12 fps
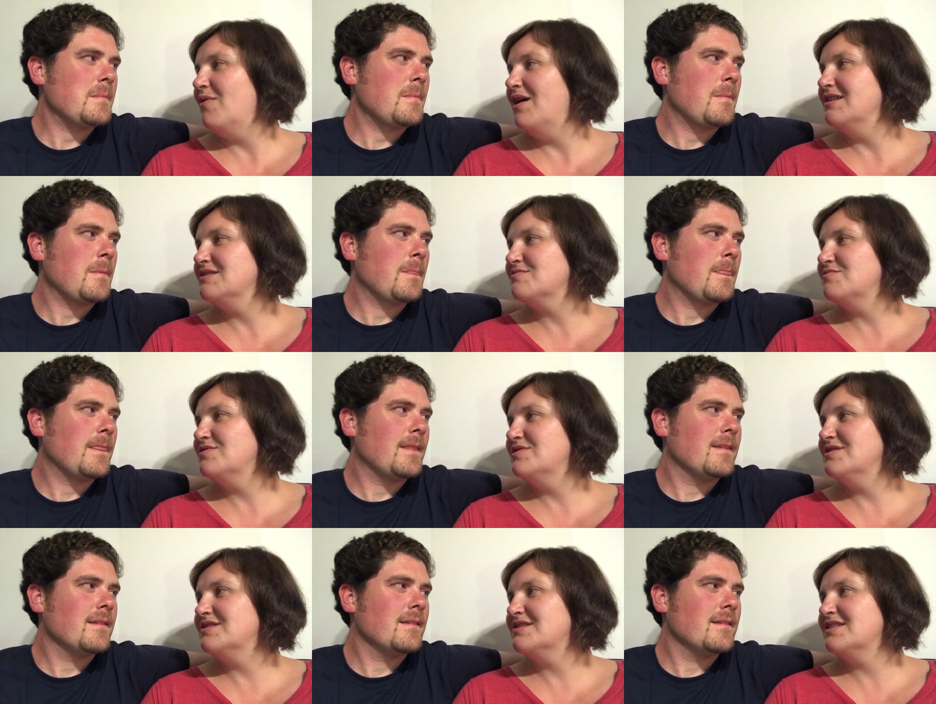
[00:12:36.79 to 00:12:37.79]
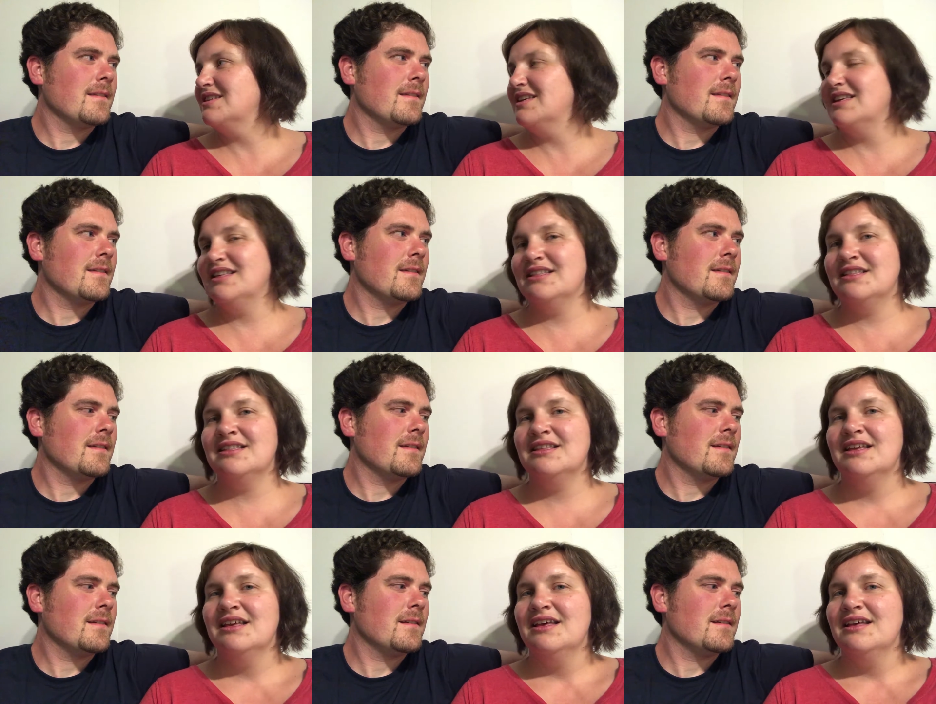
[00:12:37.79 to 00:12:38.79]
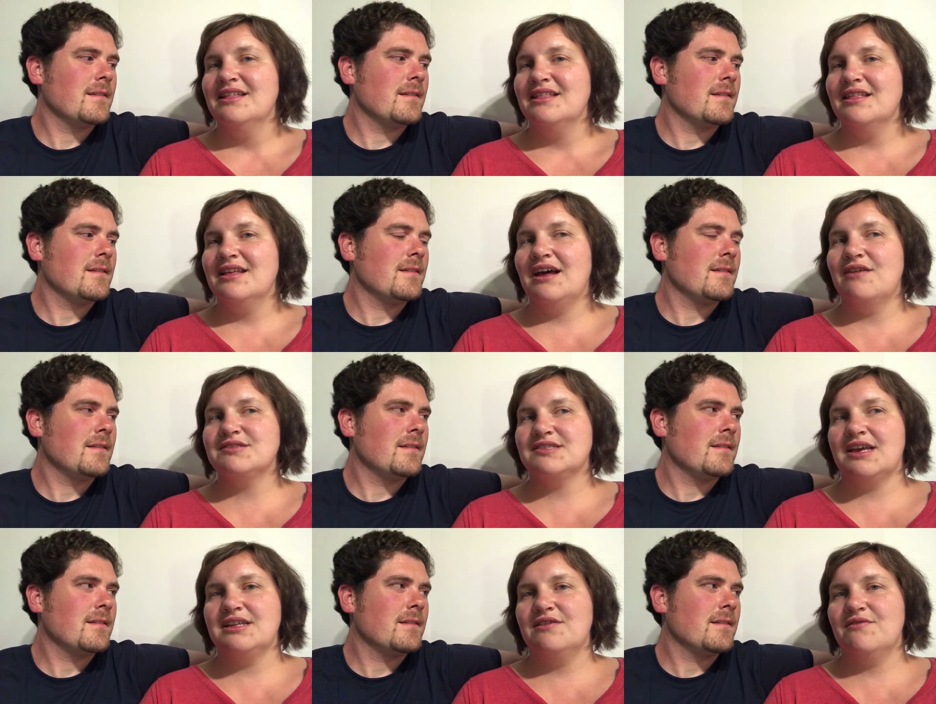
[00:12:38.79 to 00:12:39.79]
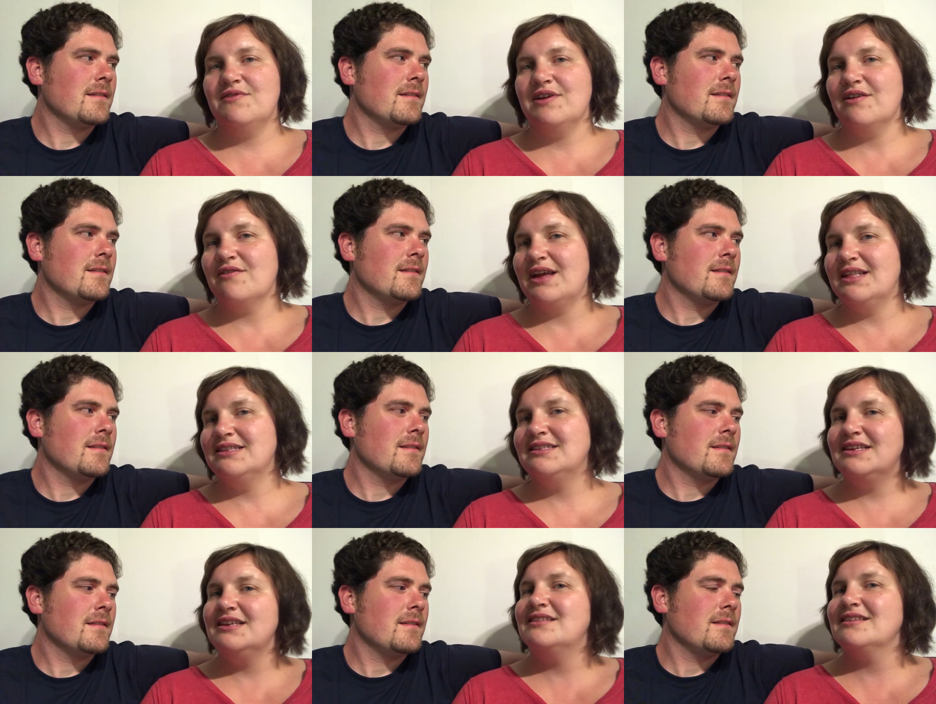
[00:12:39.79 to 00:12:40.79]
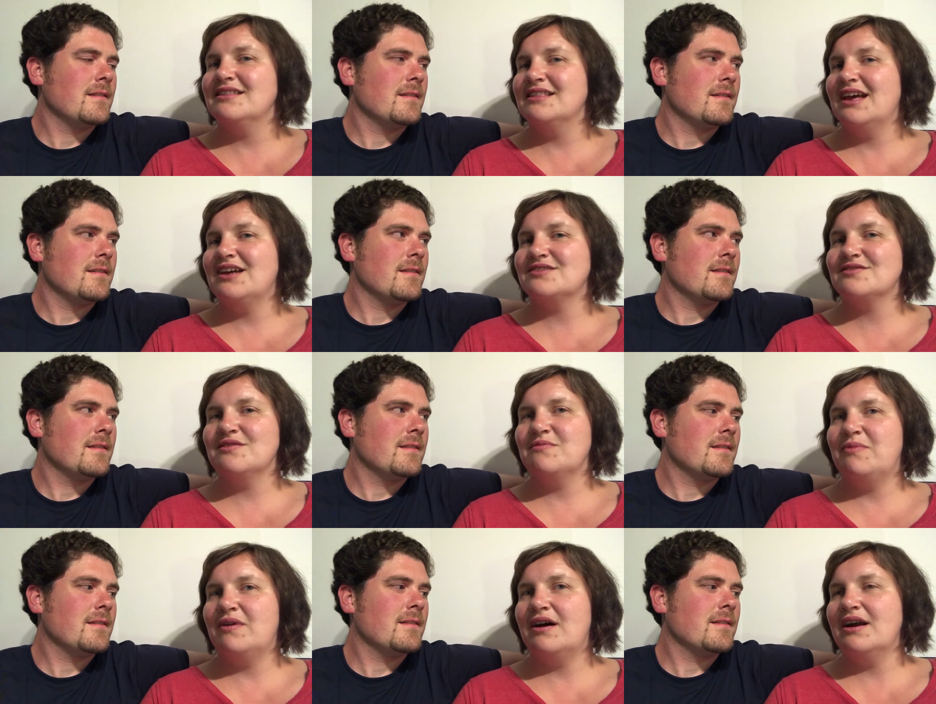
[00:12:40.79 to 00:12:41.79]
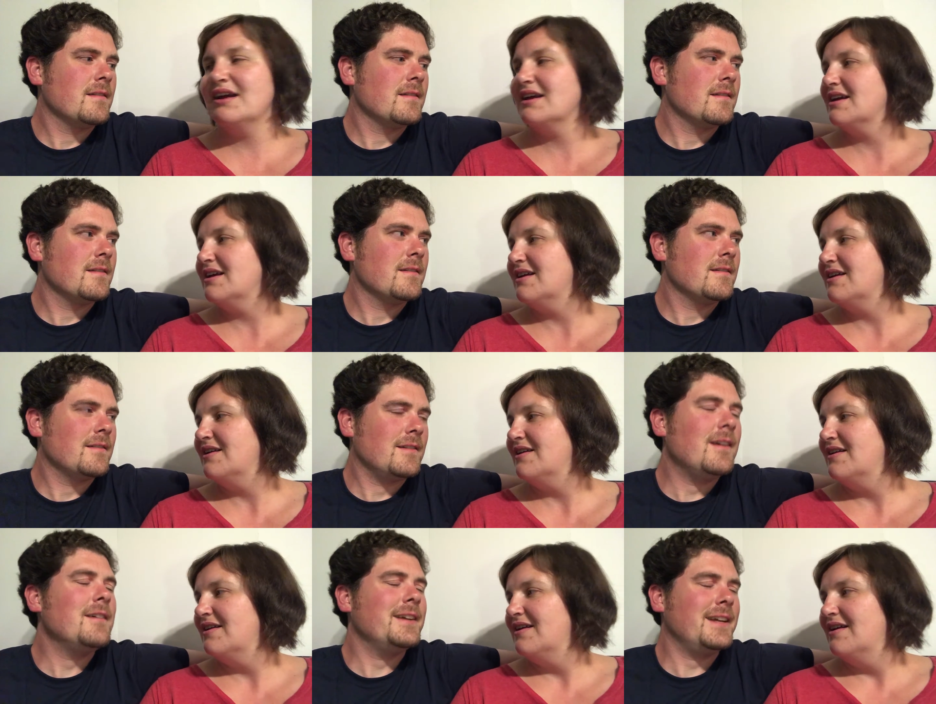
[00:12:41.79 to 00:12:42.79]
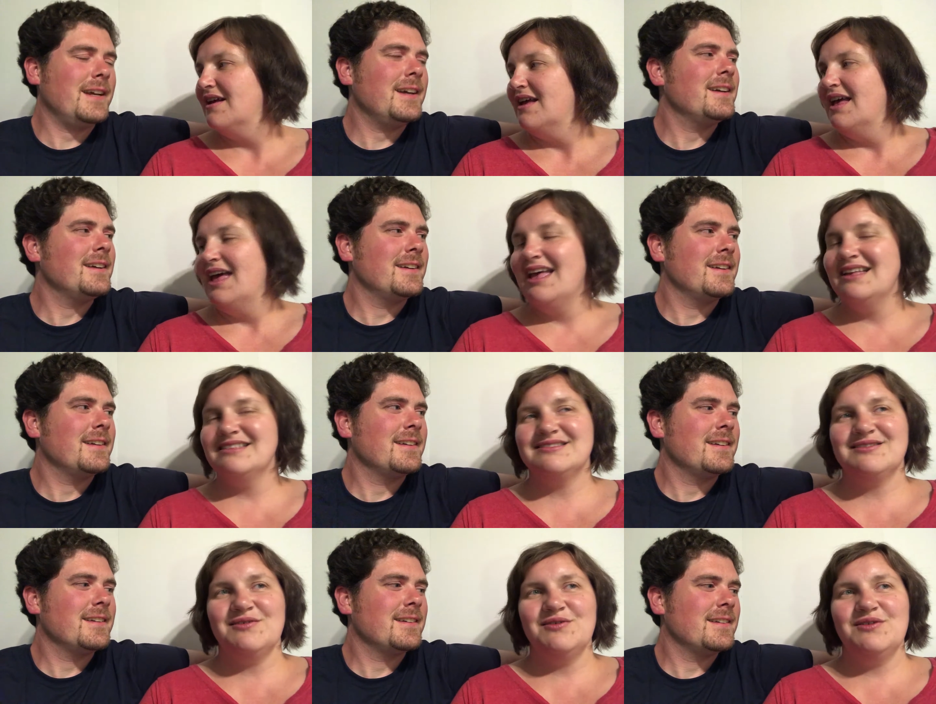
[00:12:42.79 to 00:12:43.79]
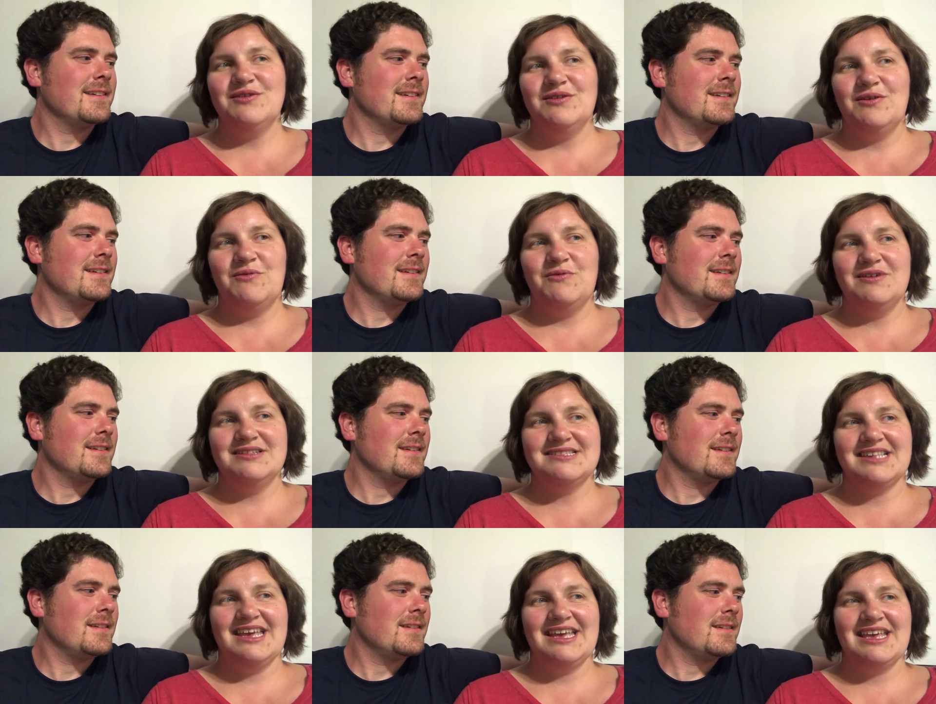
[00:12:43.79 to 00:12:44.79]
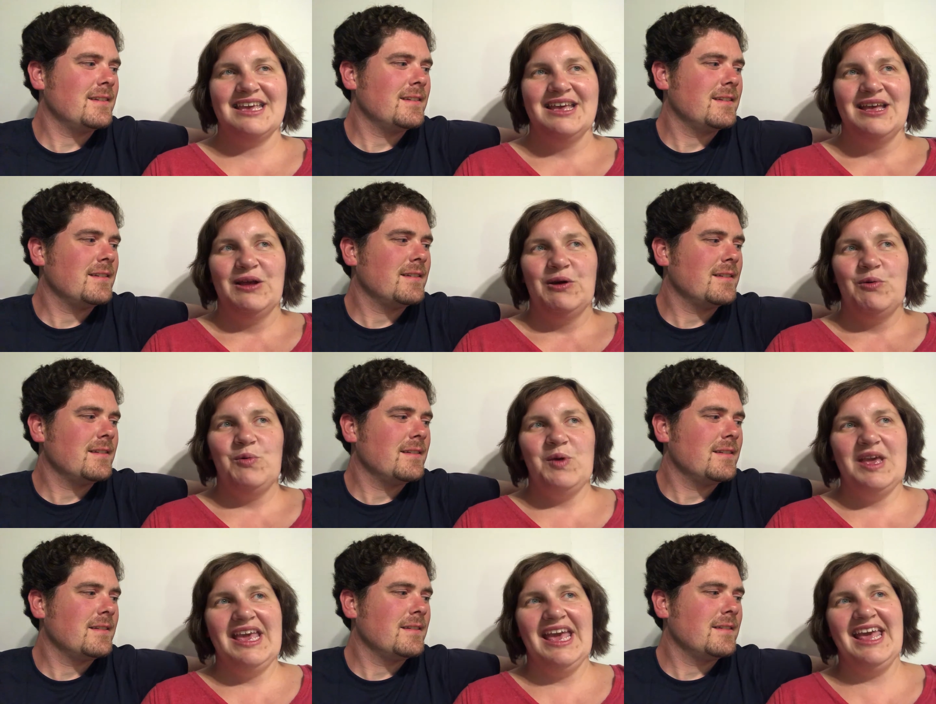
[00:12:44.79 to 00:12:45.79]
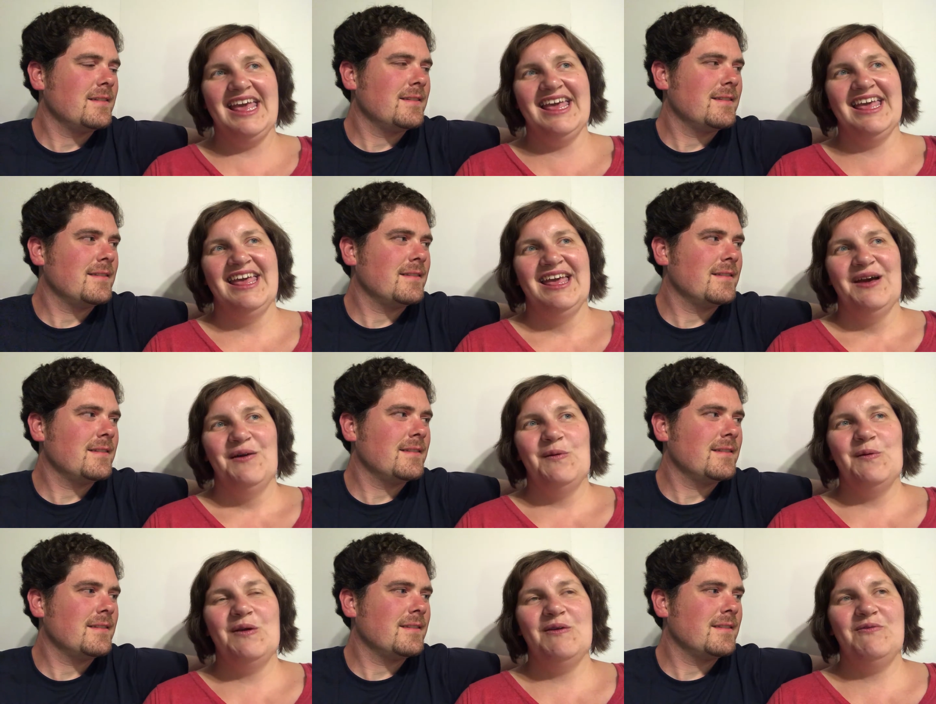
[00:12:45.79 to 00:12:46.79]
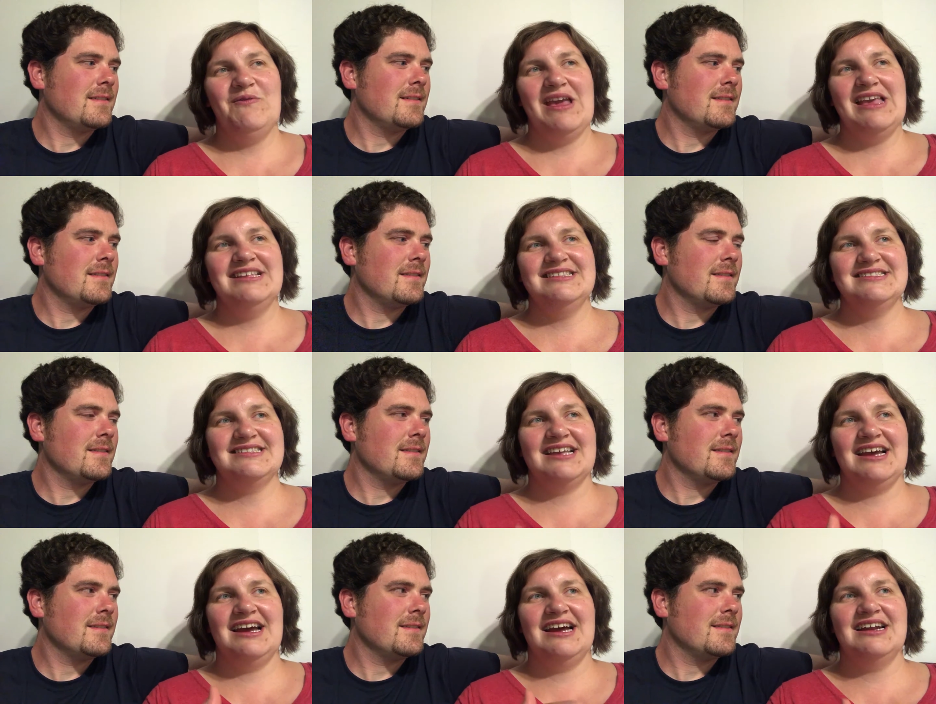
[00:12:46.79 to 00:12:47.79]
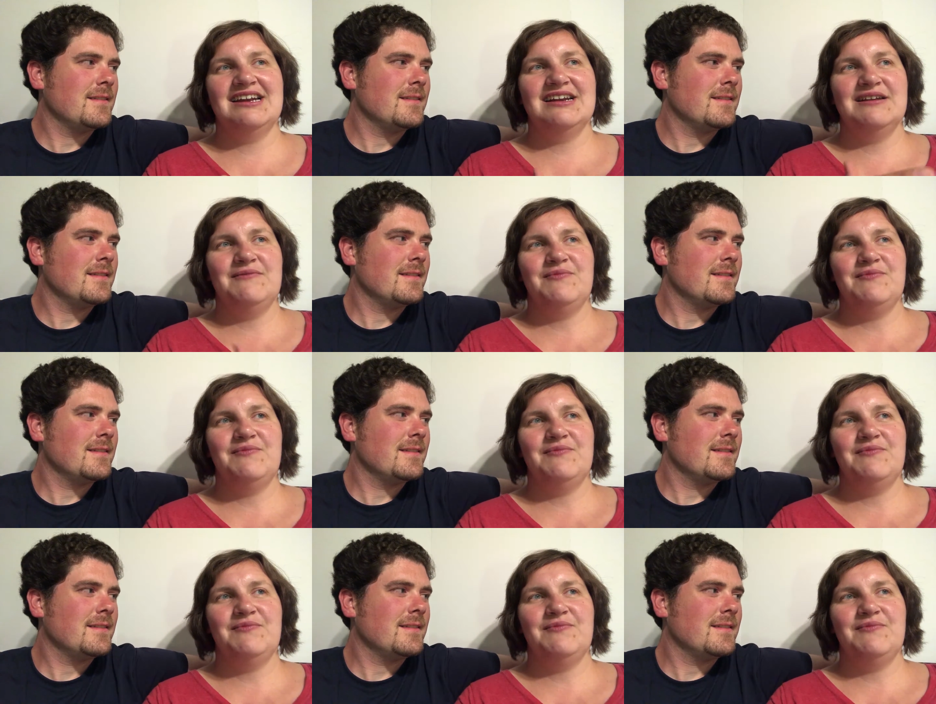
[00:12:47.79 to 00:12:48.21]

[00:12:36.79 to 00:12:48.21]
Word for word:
Speaker 1: ones was in outside of the Grand Teton National Park.
Speaker 2: Oh yeah.
Speaker 1: And so, you know, it's like we we faced our